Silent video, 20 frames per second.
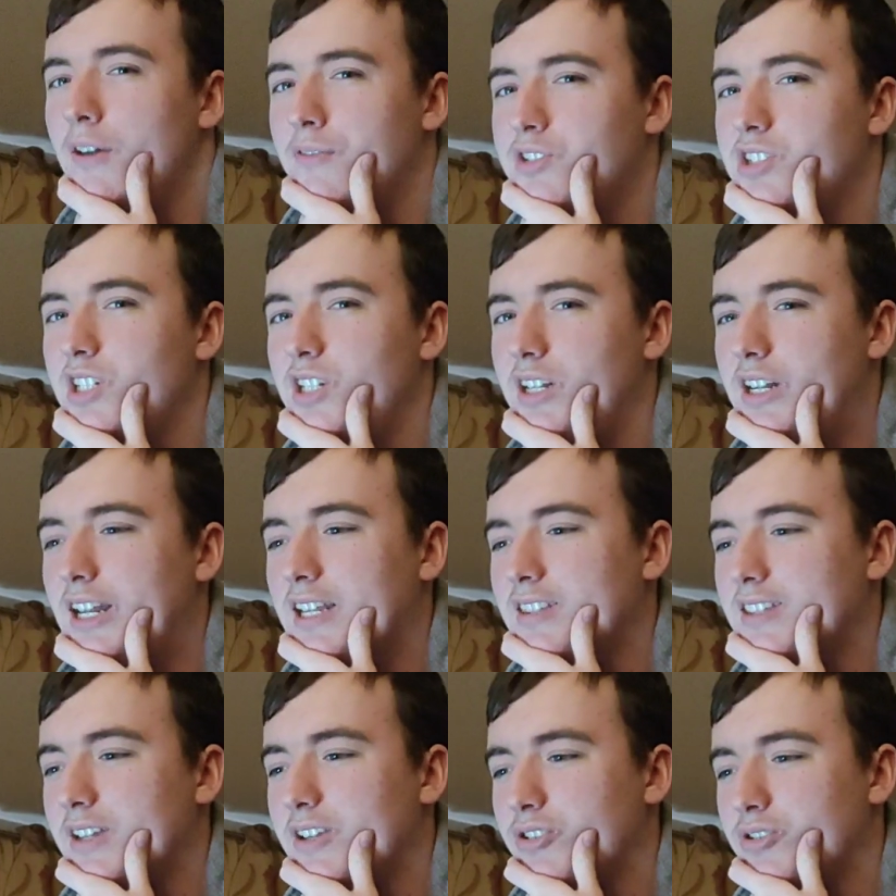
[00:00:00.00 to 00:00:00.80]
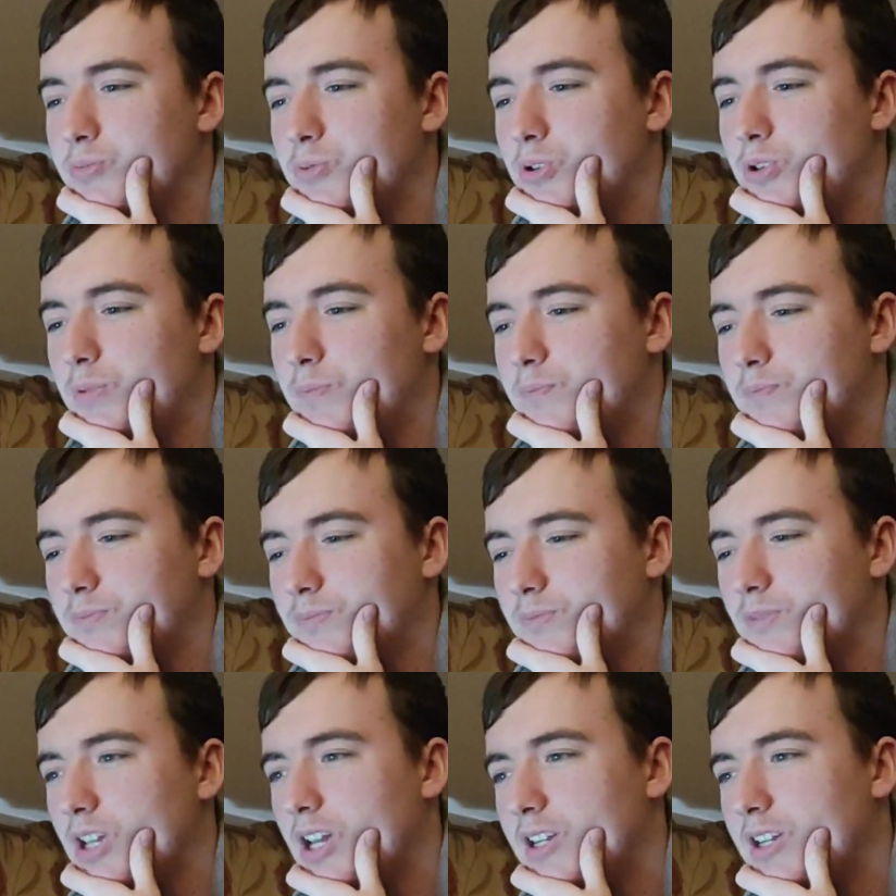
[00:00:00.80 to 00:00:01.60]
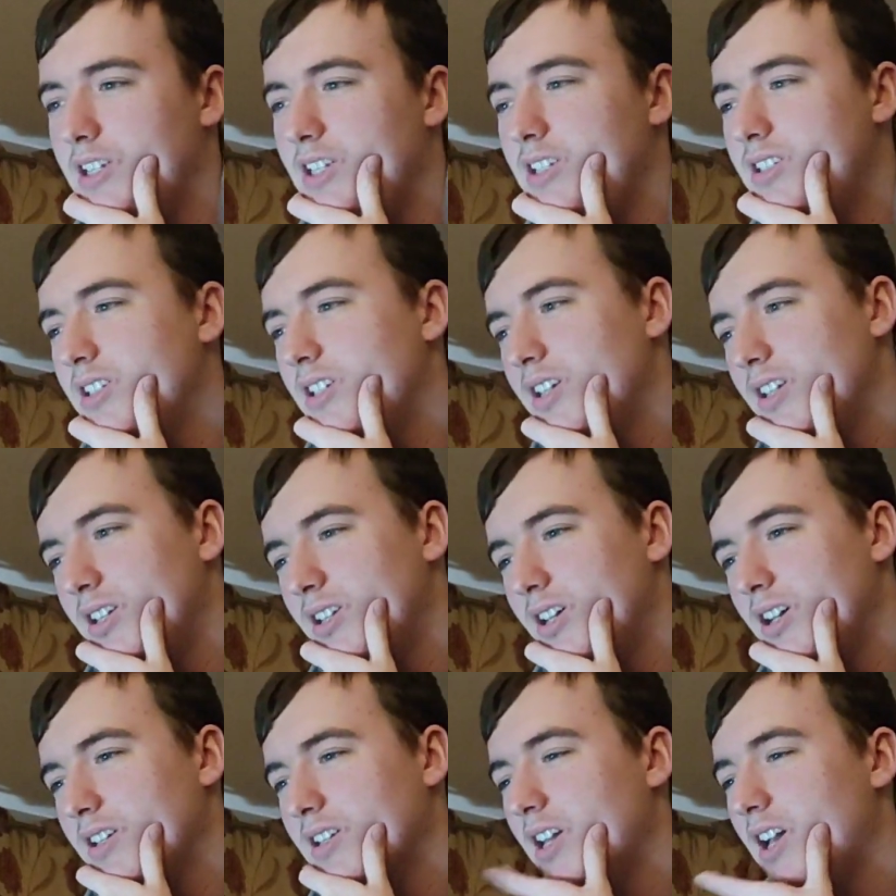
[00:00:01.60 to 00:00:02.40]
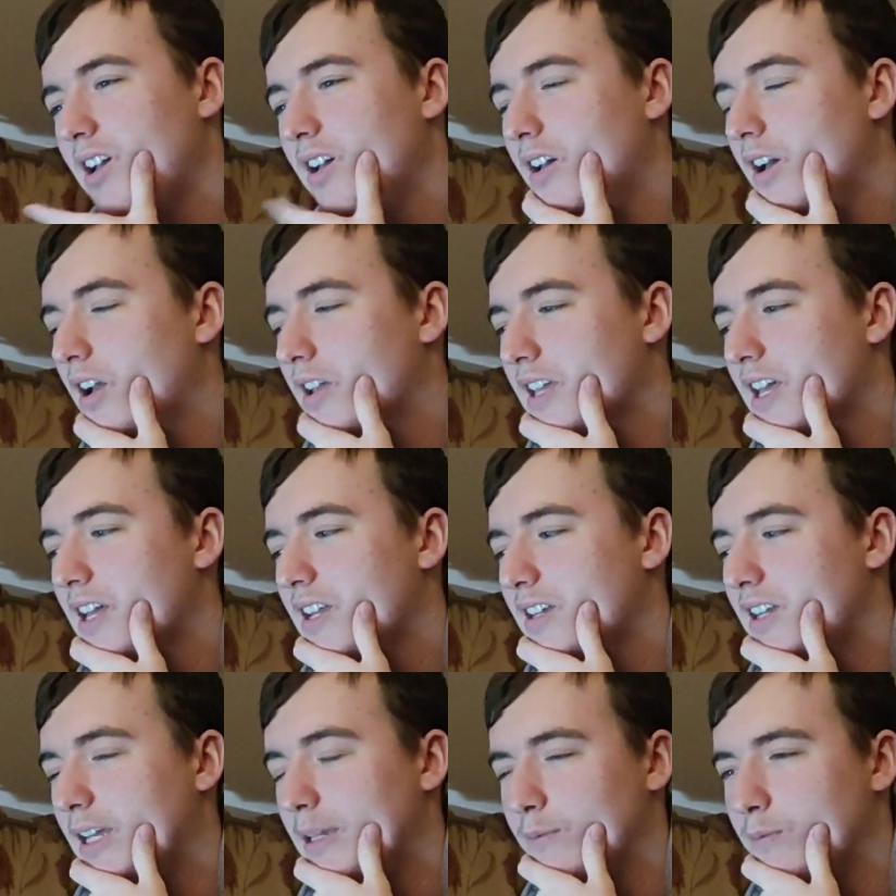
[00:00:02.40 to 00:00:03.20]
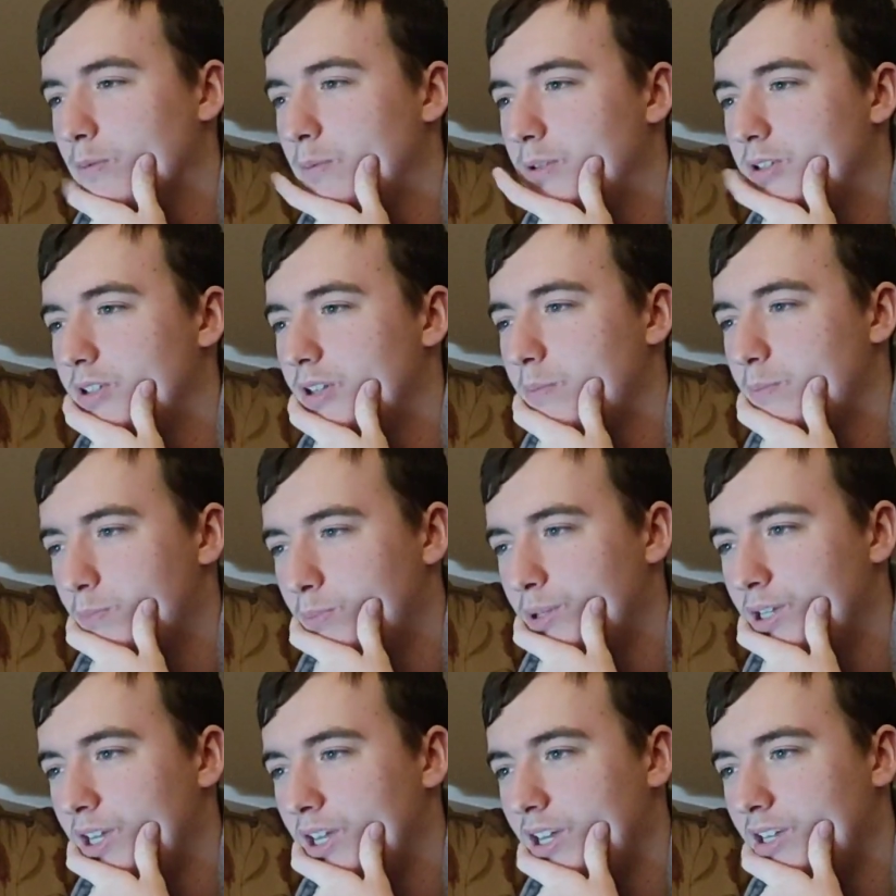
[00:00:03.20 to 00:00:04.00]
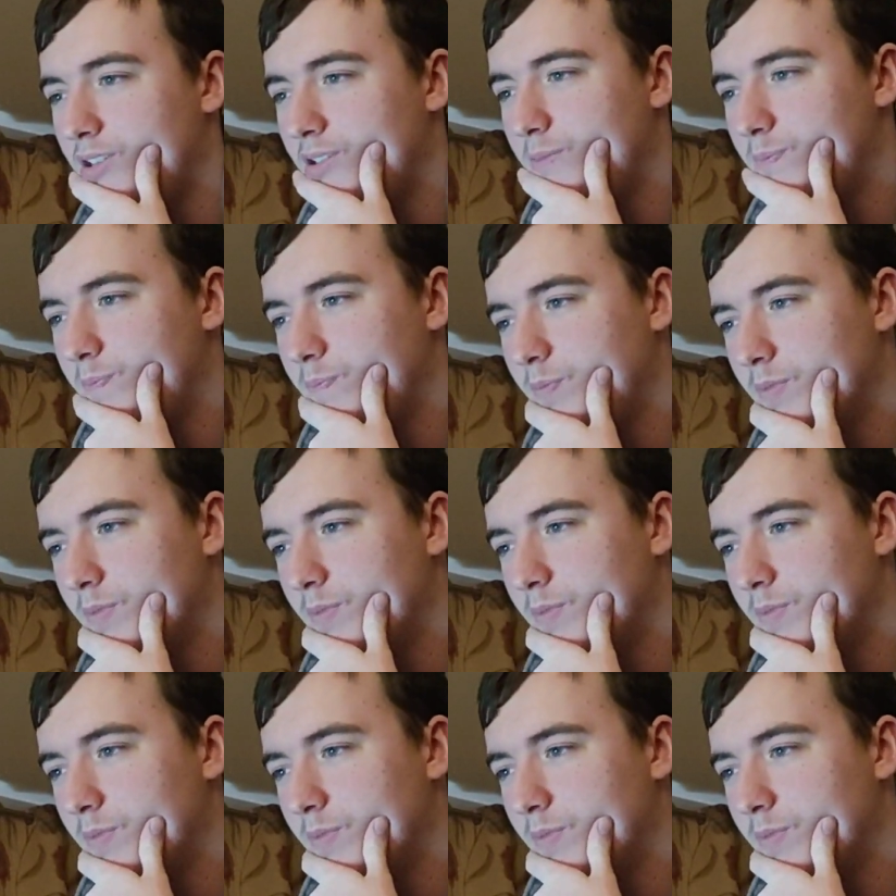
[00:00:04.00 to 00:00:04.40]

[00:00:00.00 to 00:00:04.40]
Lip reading: have seen letdowns, but I need to. I can't name from the top of my head.